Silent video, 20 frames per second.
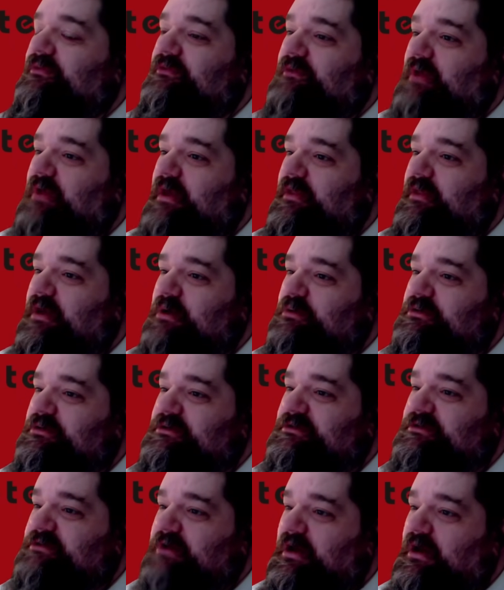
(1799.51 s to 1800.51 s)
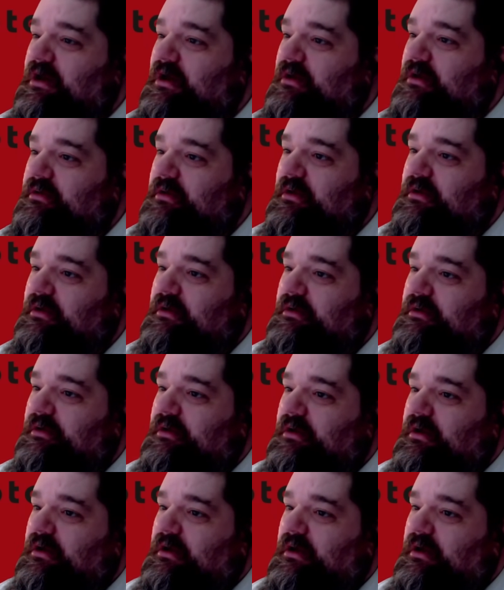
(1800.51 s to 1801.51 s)
so yeah, that was
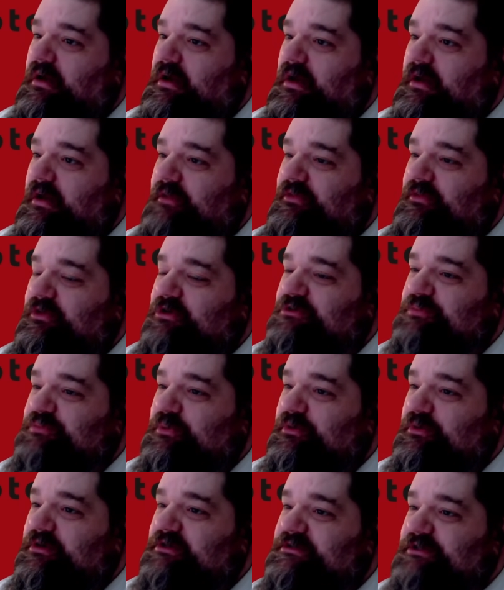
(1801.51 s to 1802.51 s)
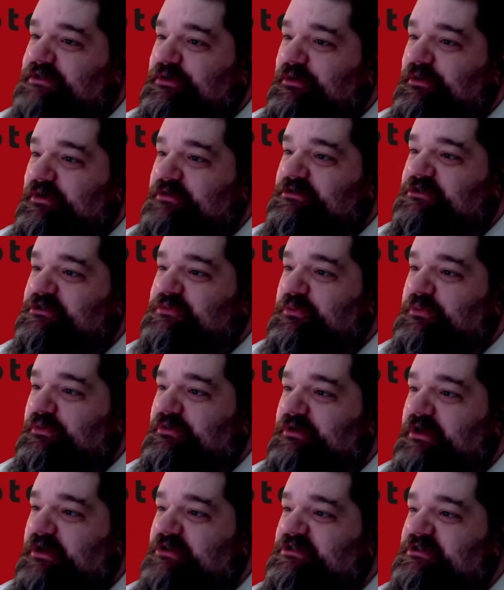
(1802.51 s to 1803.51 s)
the Exploring series, exploring
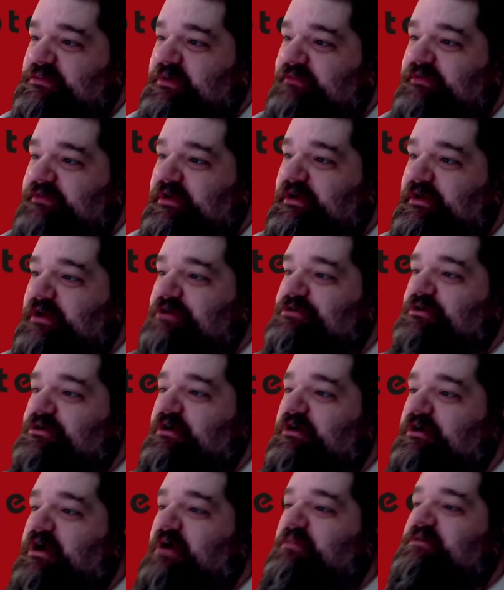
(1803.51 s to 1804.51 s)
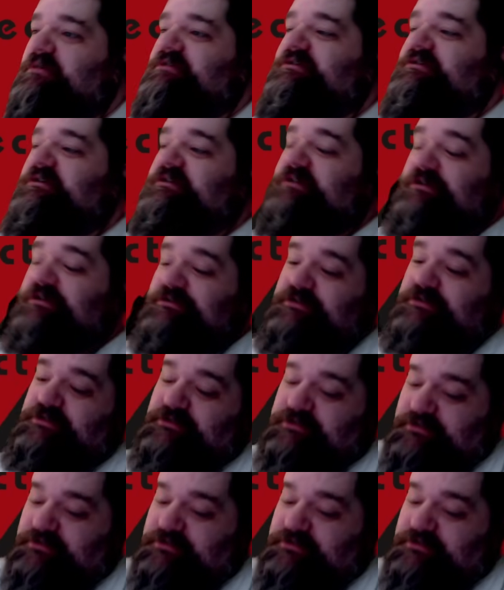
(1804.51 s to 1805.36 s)
the SCP Foundation Anomalous Diseases.